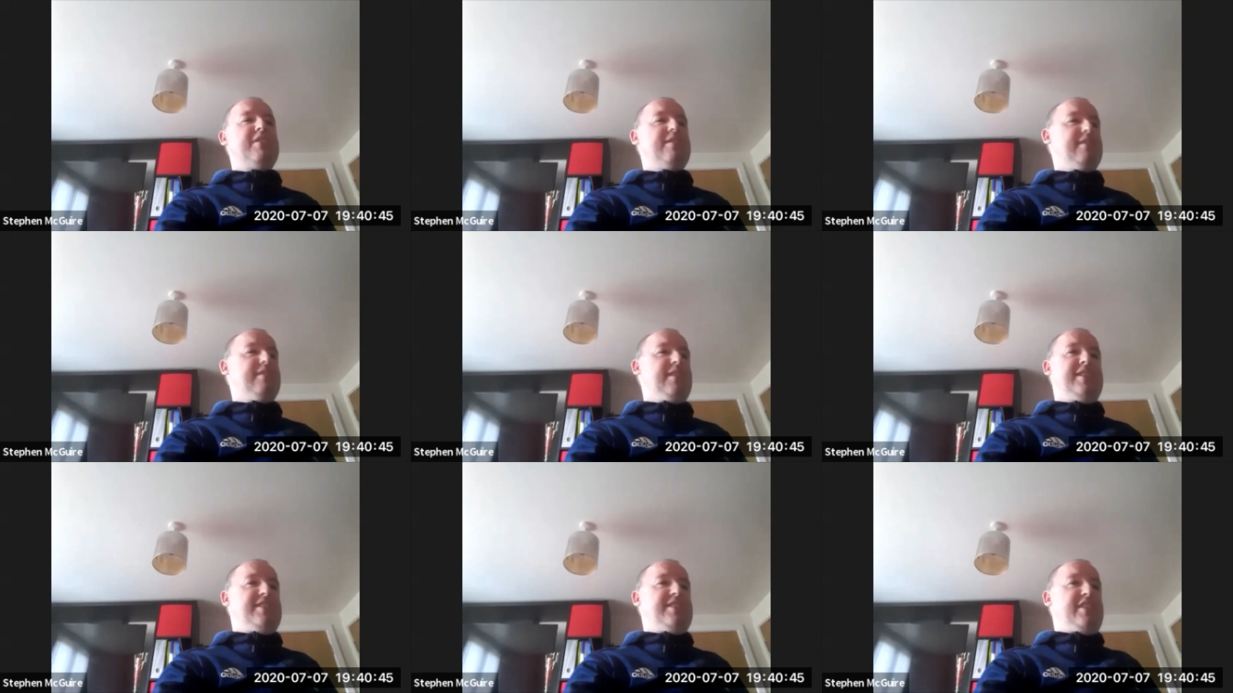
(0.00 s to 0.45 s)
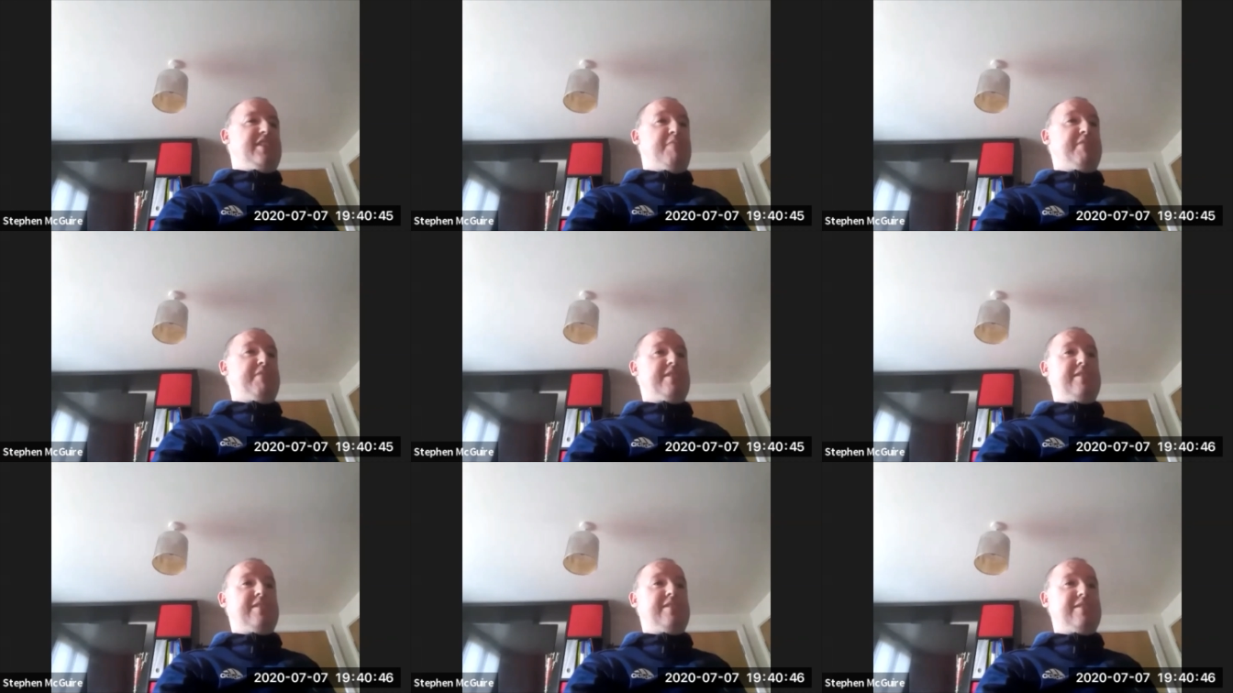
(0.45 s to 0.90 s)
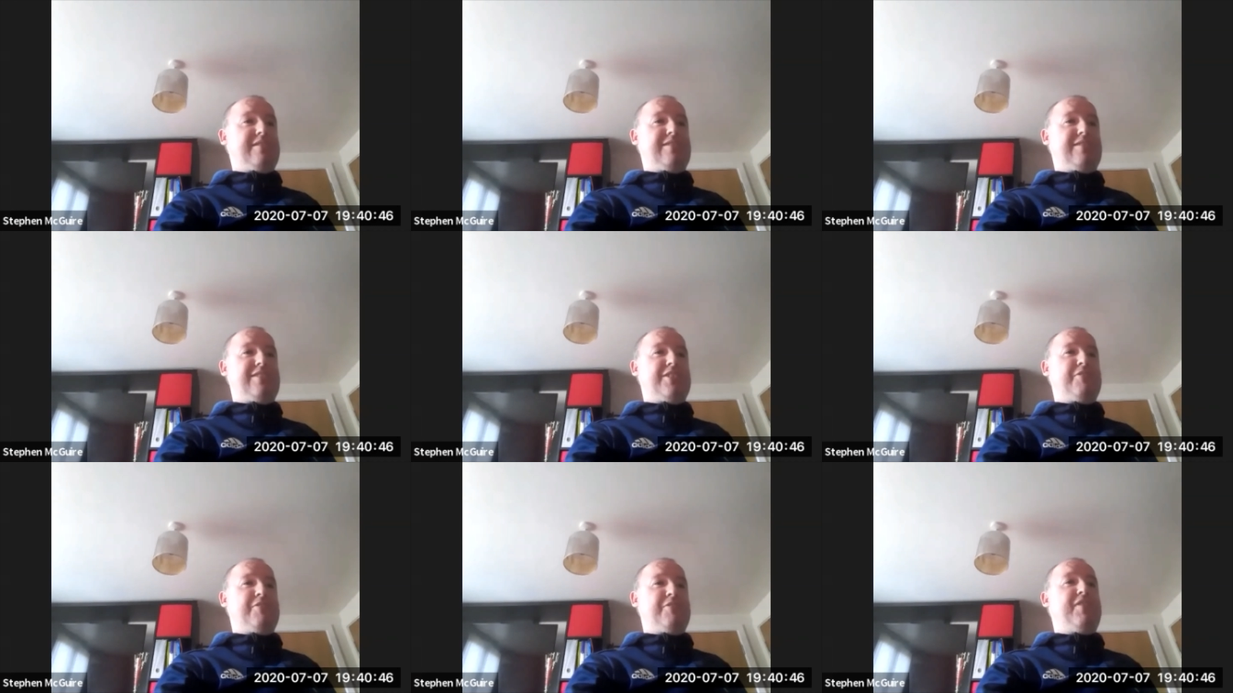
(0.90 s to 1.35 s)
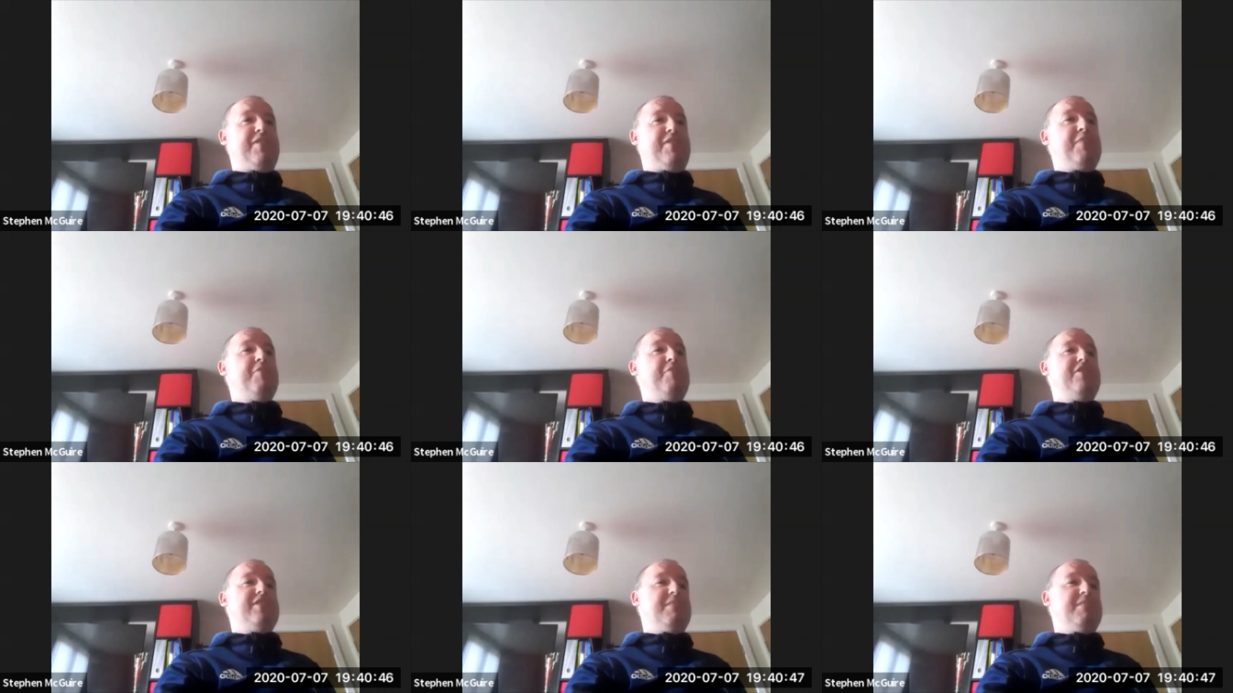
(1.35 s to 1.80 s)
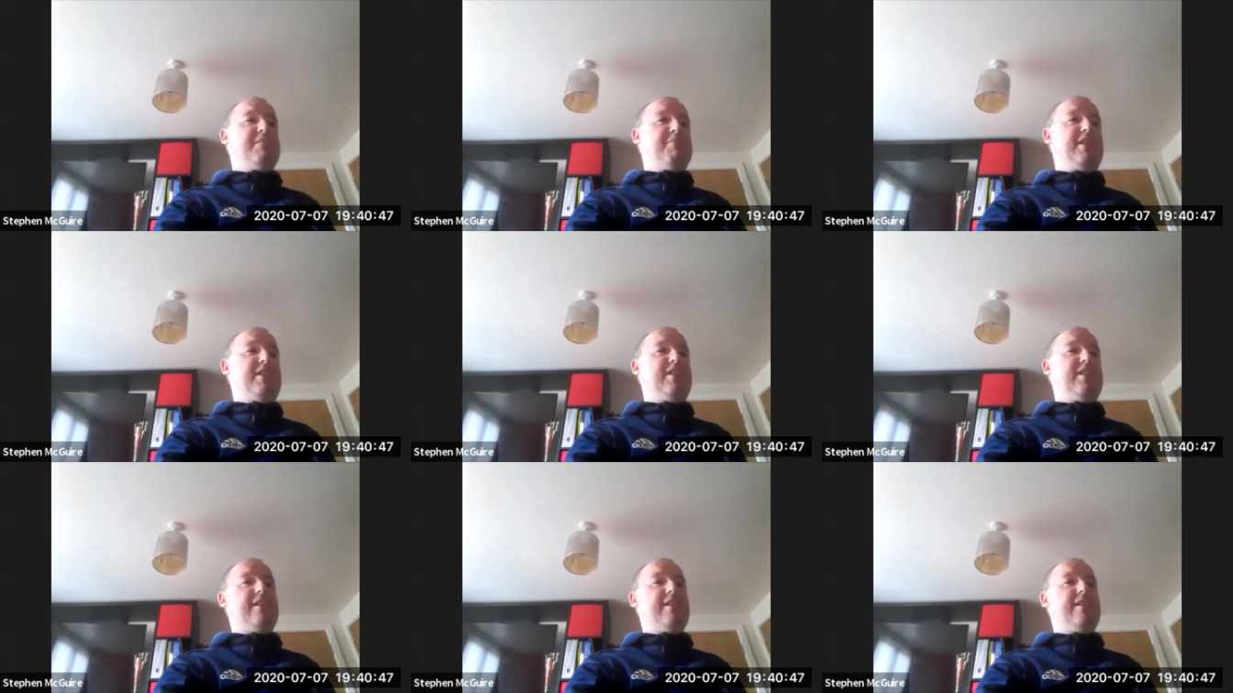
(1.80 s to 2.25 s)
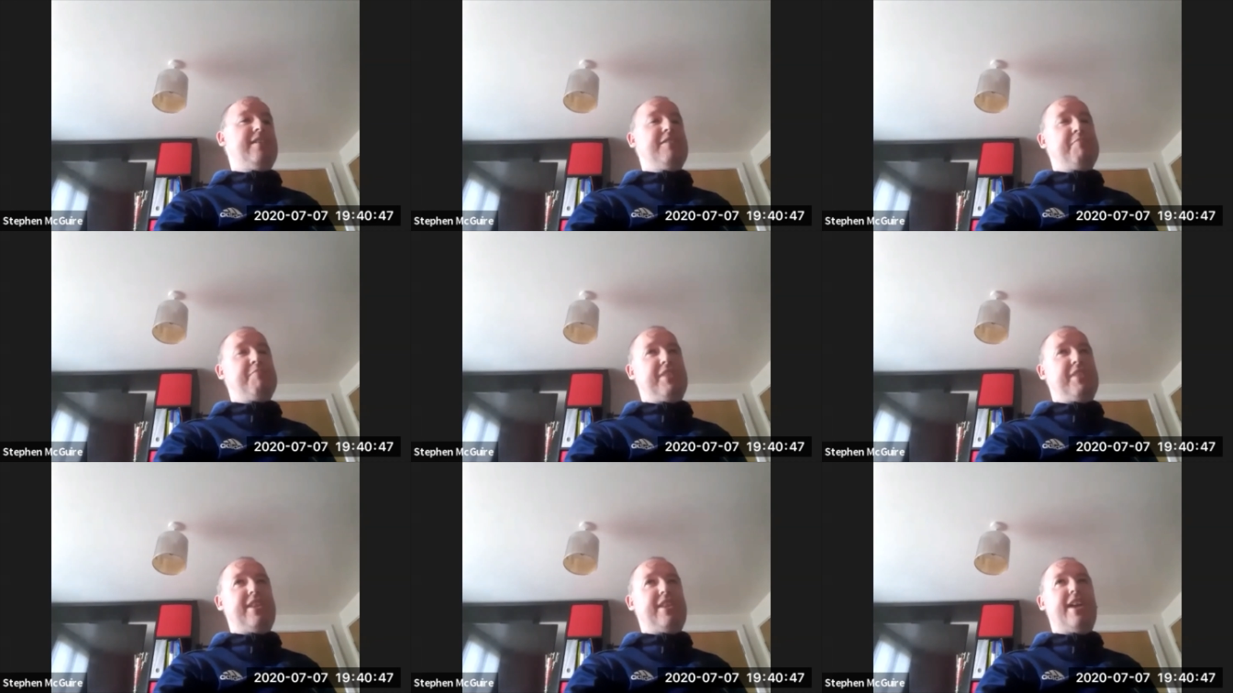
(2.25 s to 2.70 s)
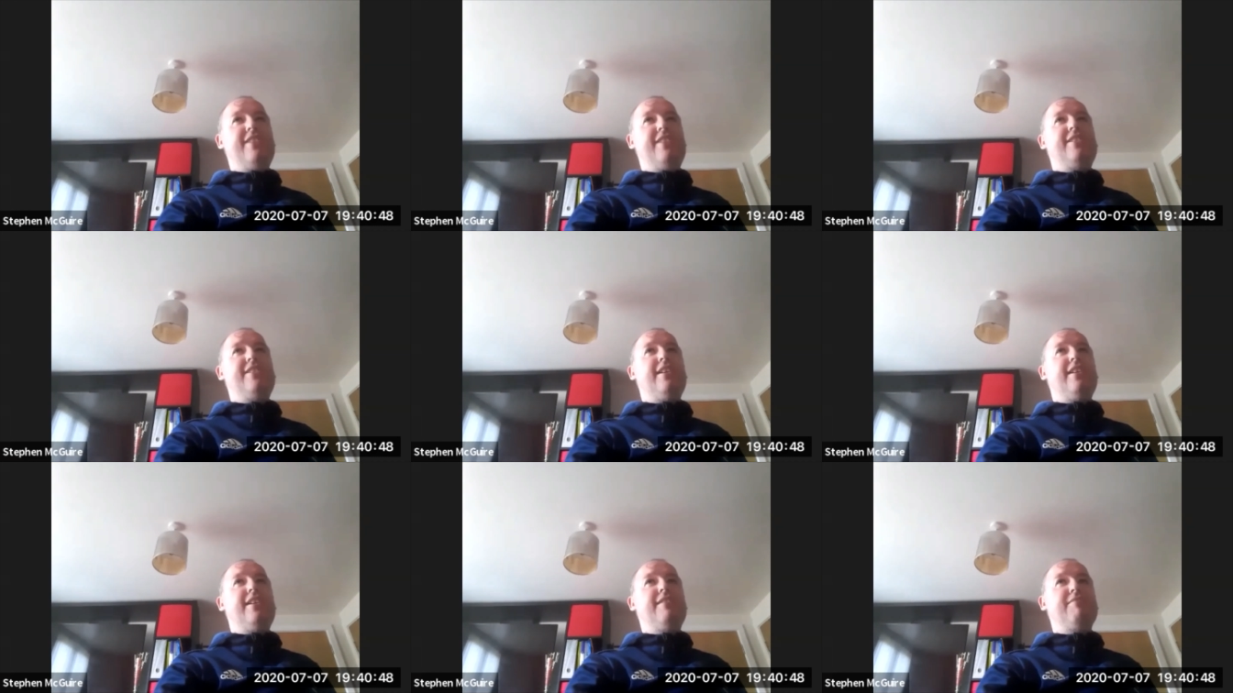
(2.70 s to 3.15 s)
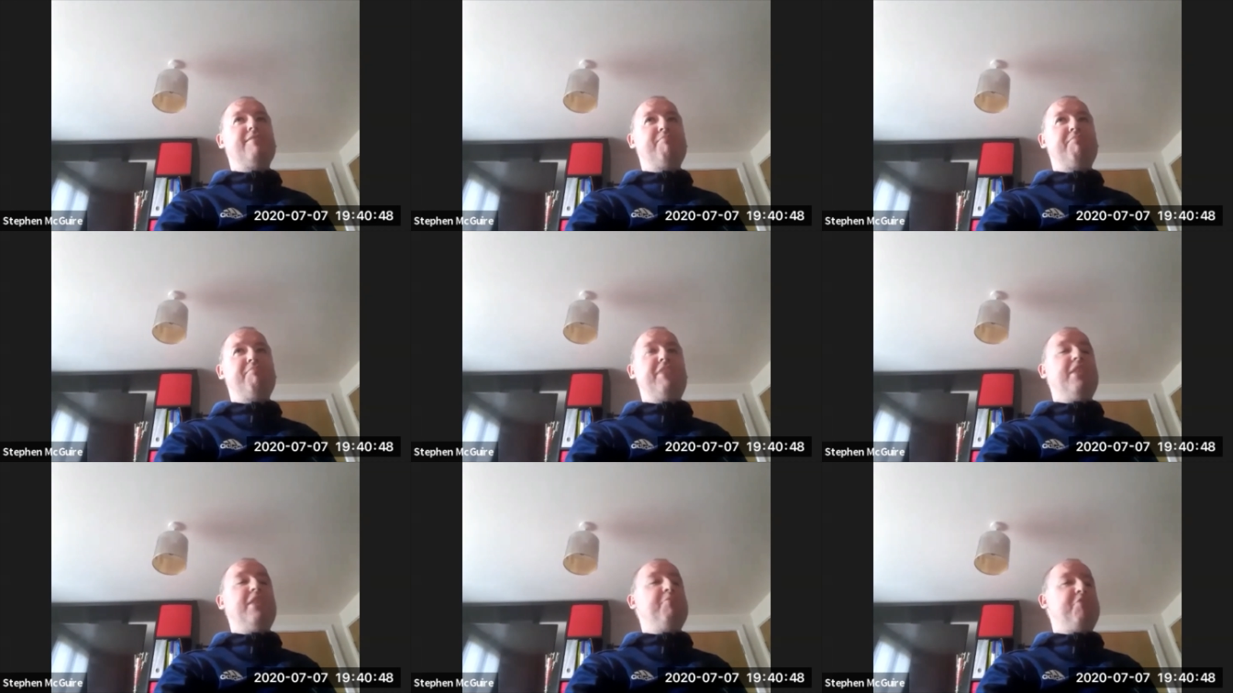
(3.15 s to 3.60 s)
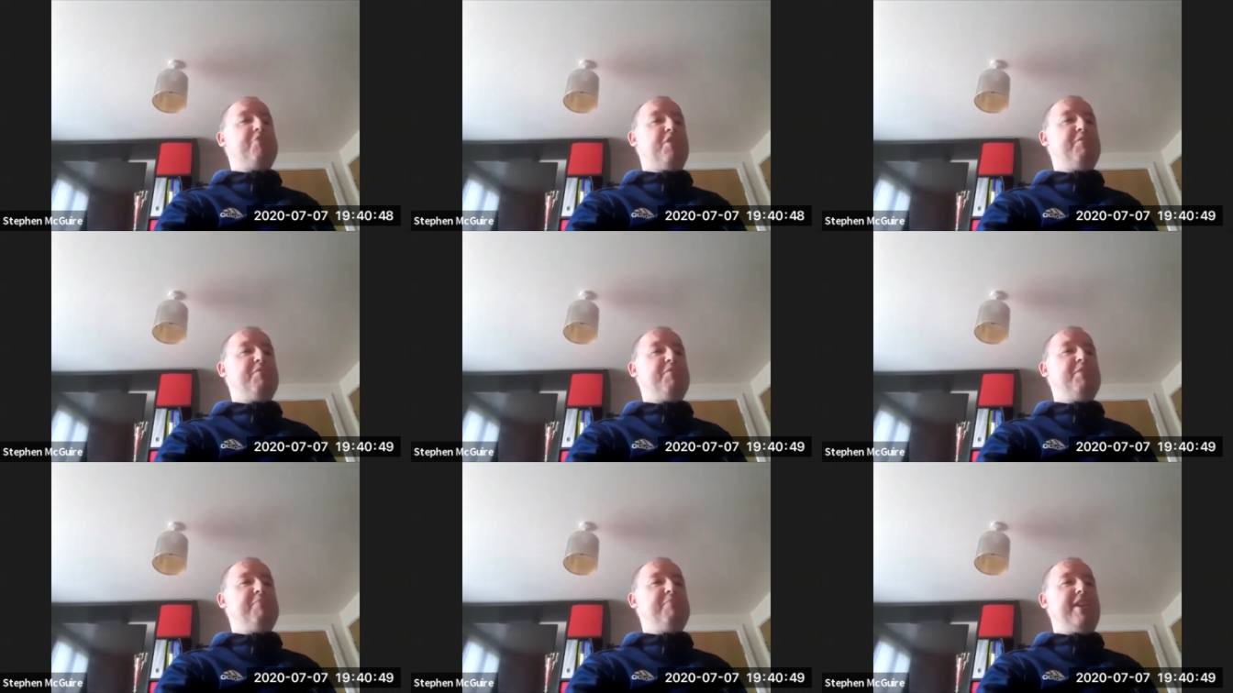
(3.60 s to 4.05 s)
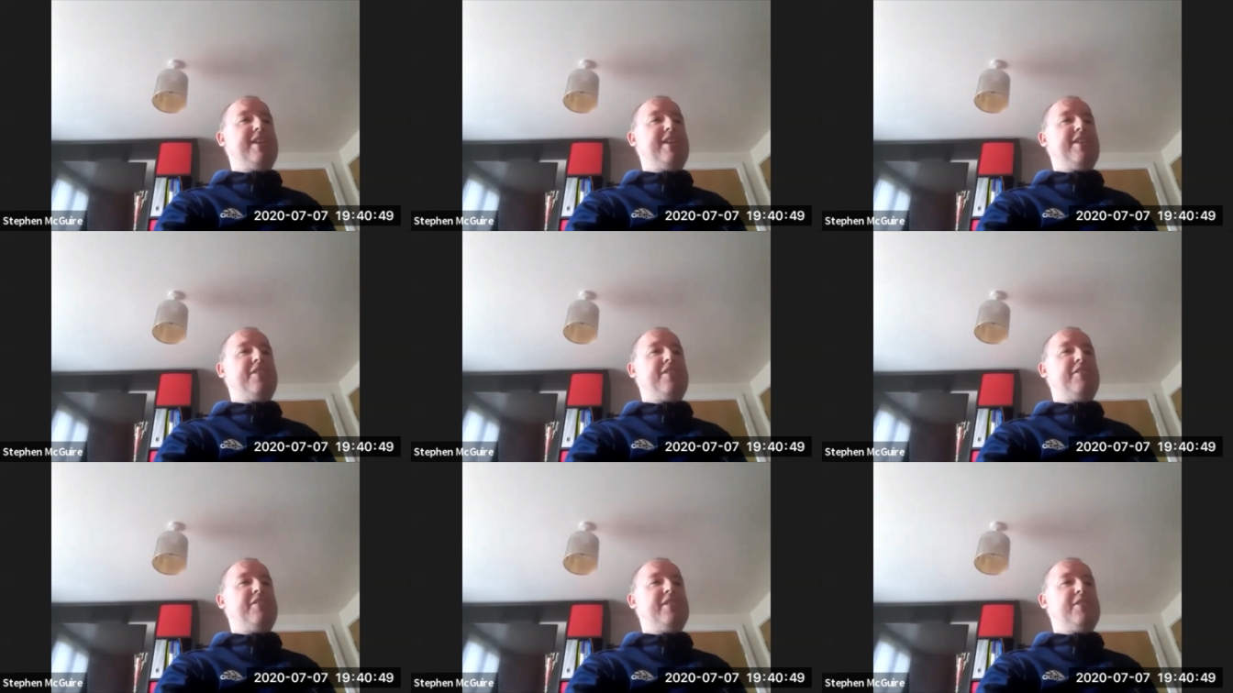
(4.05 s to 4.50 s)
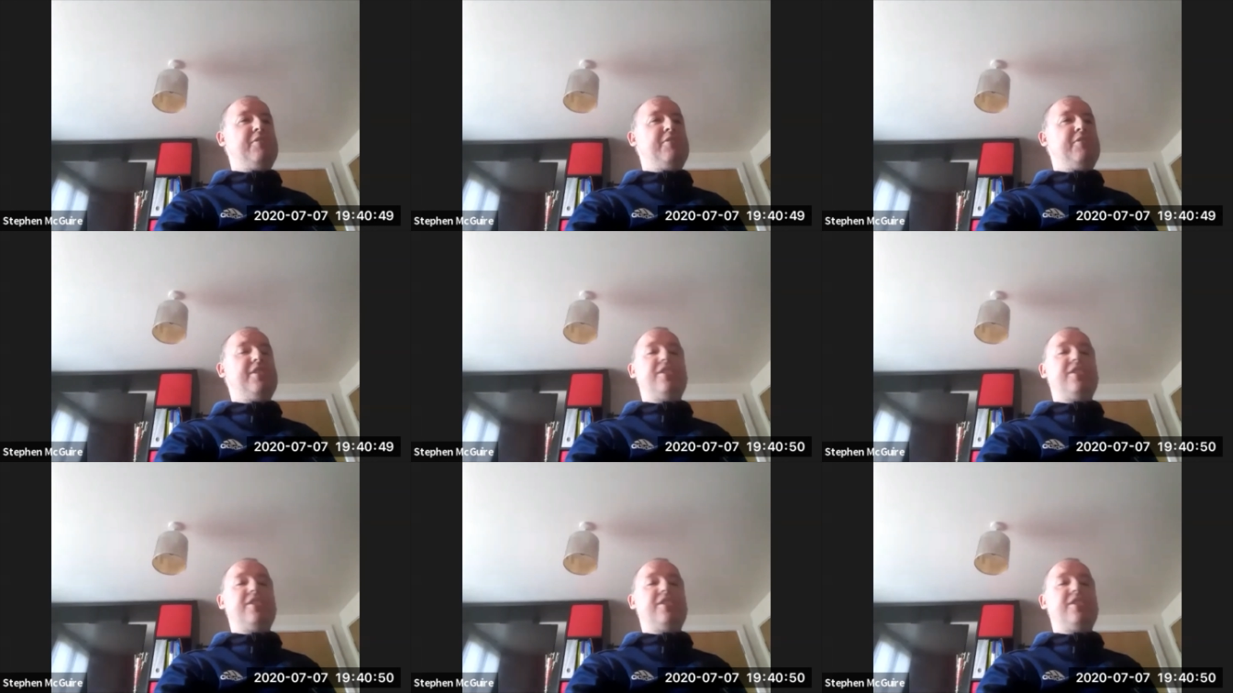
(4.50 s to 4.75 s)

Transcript: he's stubborn. If he wants to be there and my dad's there, Pete'll probably make it through the door.